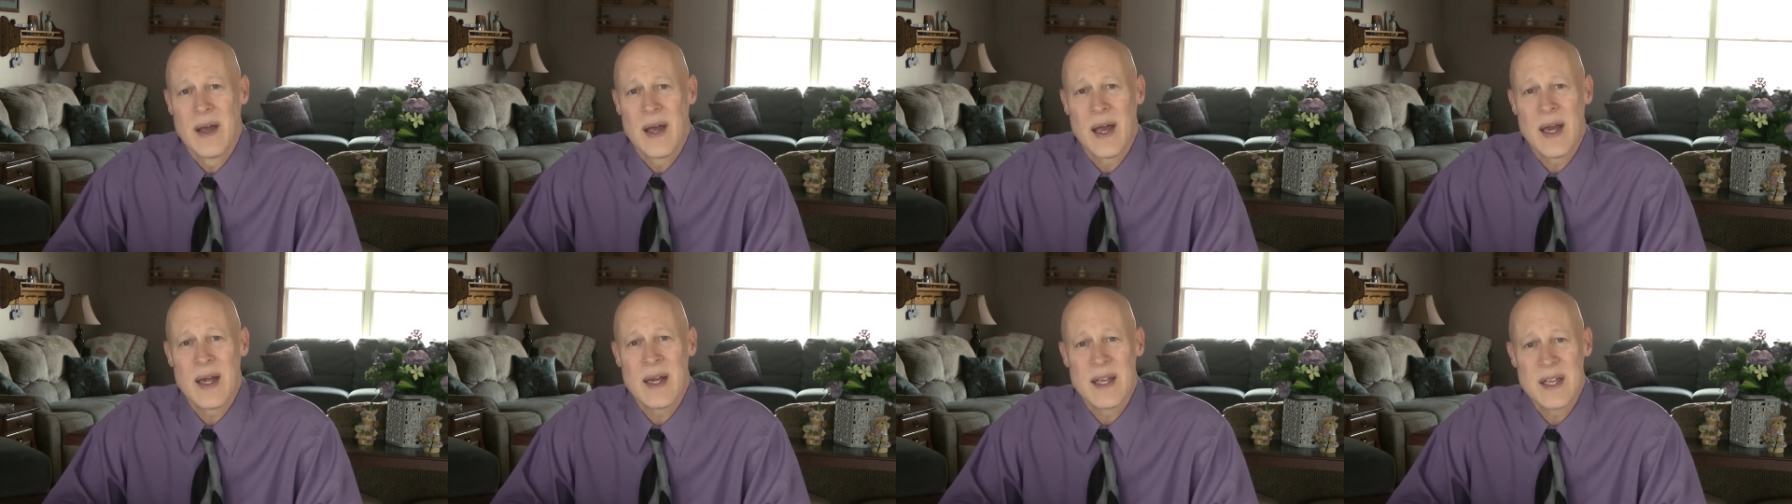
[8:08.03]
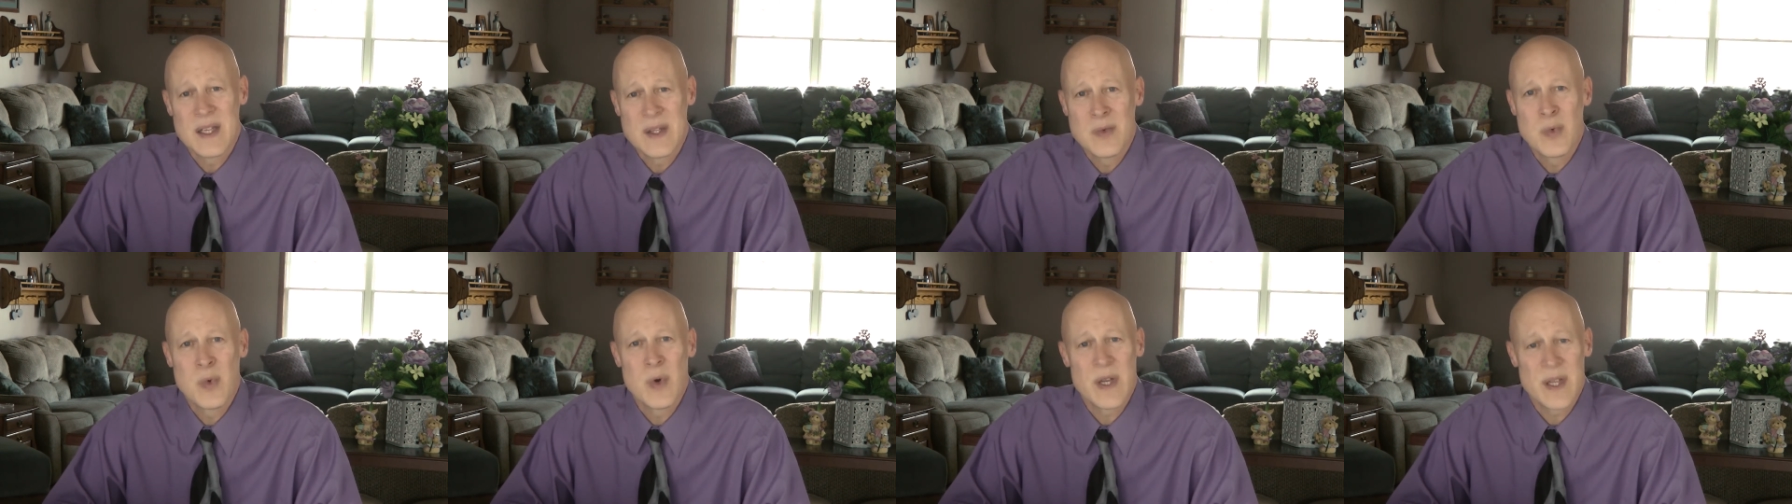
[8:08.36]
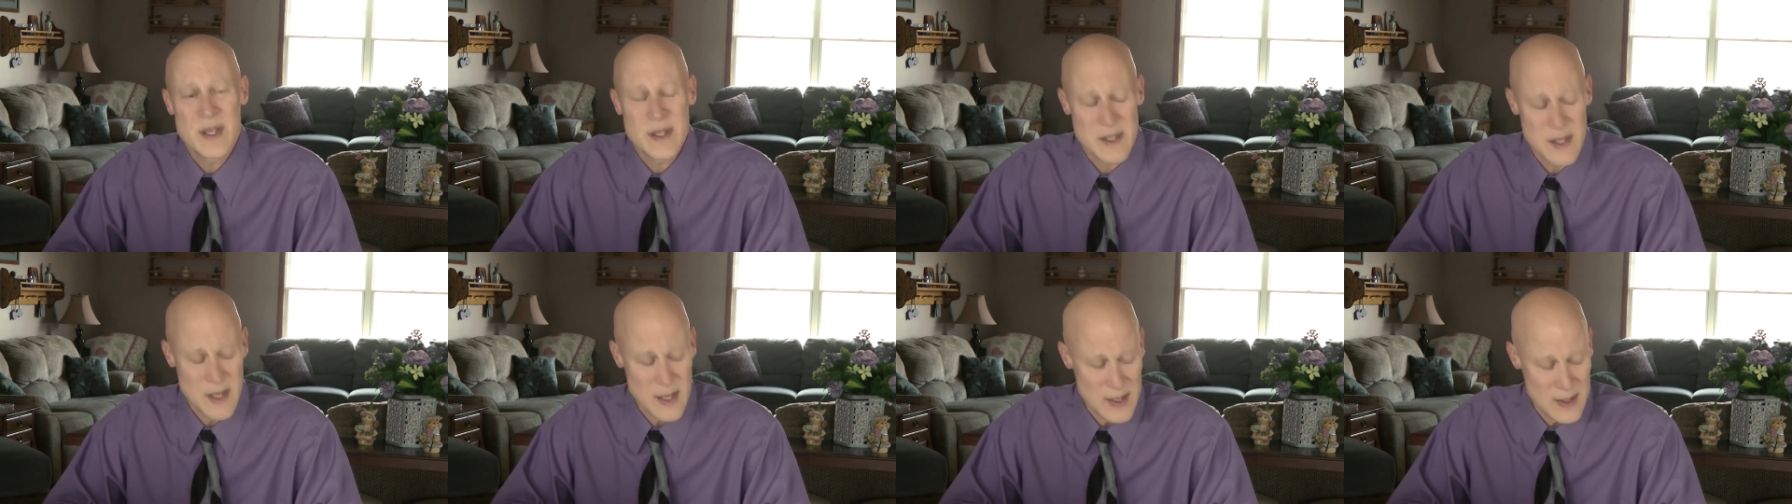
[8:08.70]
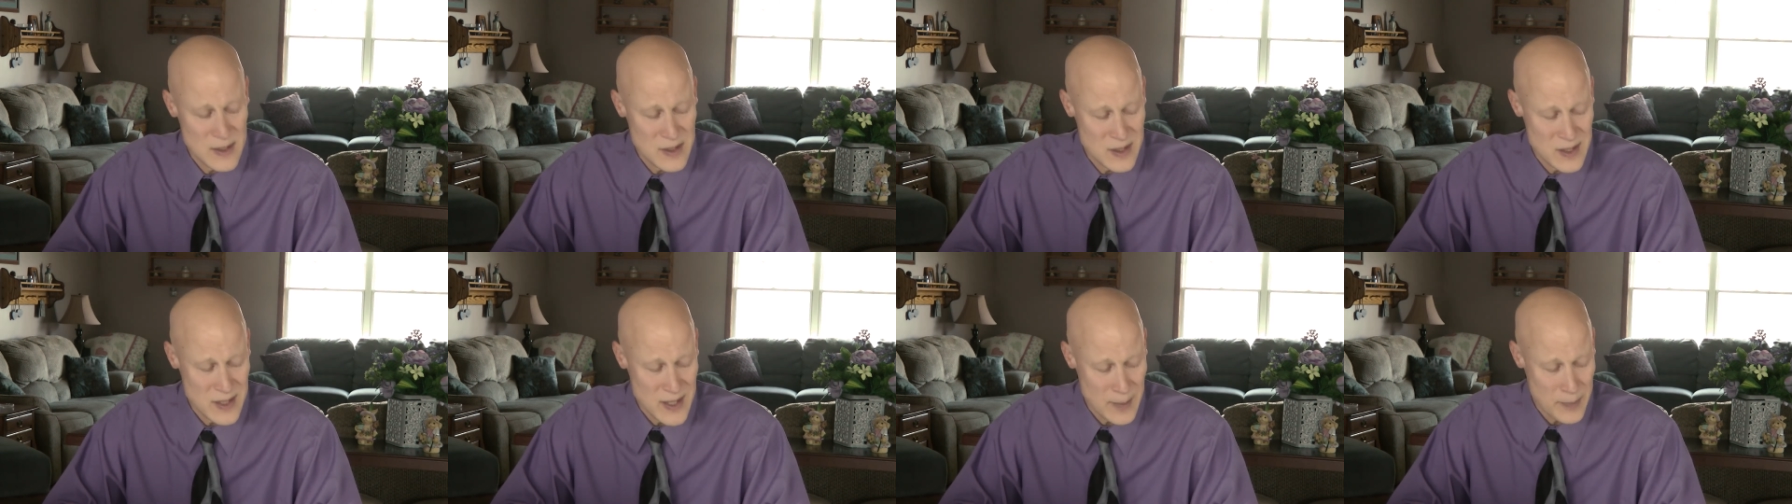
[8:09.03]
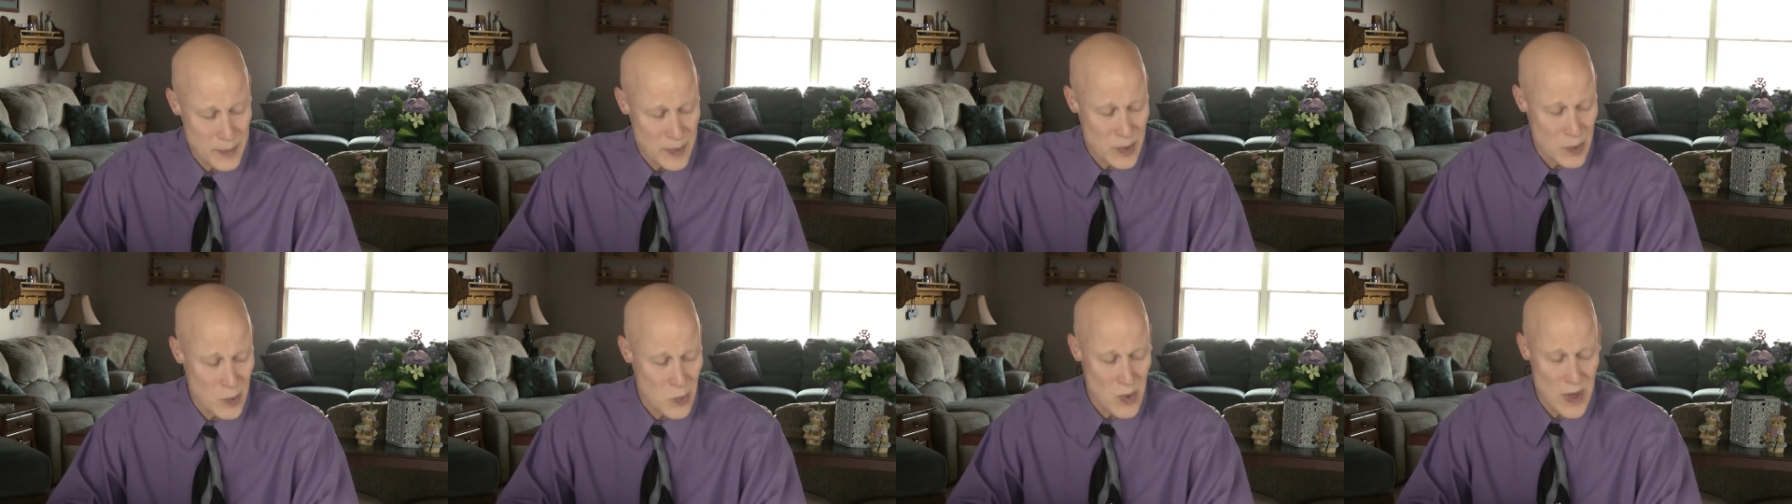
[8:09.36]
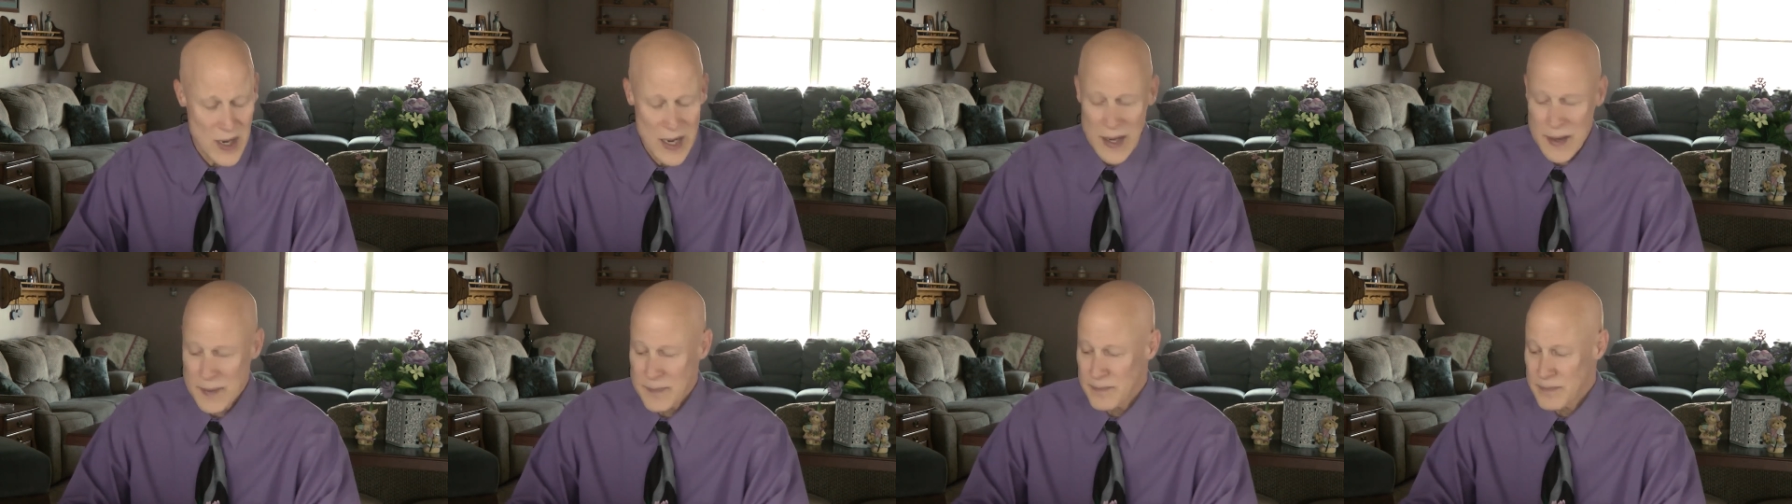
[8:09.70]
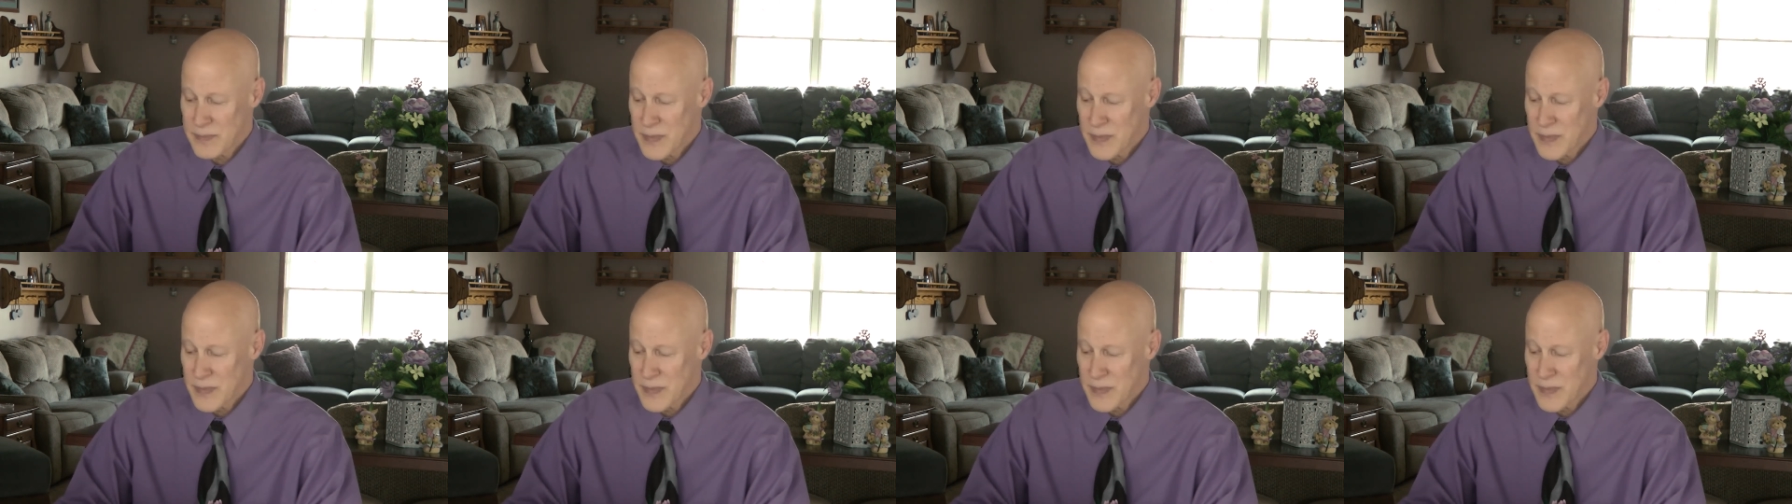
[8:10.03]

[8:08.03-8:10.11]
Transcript: and He's with us each step of the way.